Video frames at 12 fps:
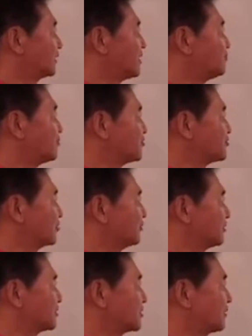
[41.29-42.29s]
composed
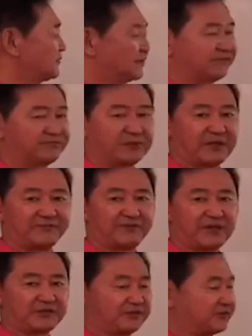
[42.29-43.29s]
of the several
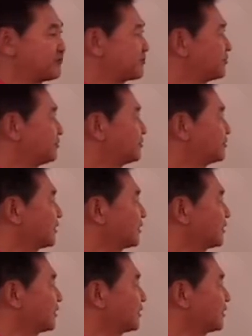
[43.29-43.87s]
sectors,